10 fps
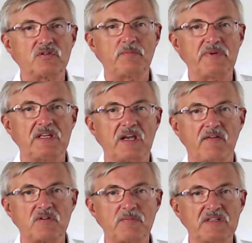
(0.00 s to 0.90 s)
to
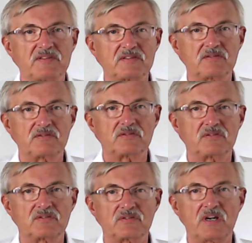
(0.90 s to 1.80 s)
have to be
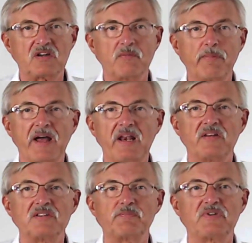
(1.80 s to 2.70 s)
struck a
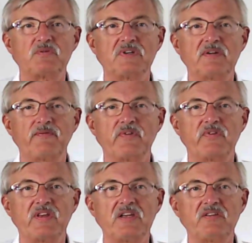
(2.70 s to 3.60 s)
balance between different
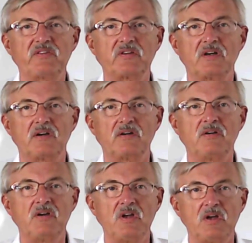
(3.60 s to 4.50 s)
things.
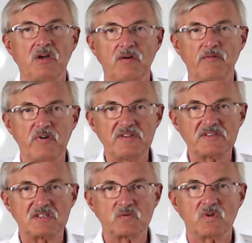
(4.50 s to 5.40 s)
For
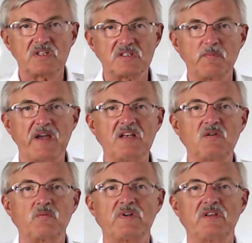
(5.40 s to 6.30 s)
instance, what is
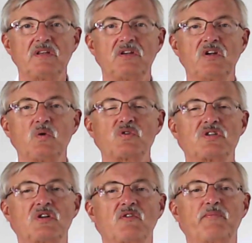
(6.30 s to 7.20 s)
meant with the
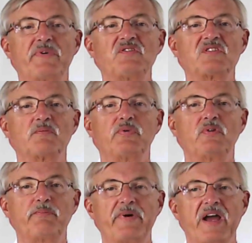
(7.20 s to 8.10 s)
notion of
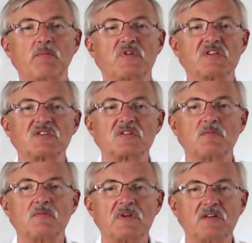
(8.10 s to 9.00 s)
principled
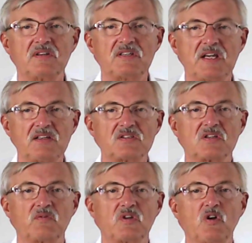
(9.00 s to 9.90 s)
pragmatism in the text
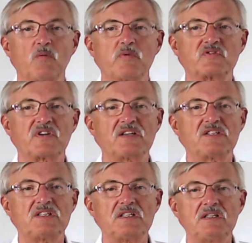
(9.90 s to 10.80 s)
of the global
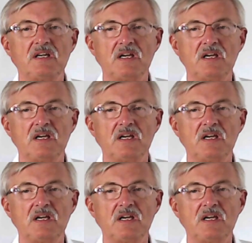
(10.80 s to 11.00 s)
strategy,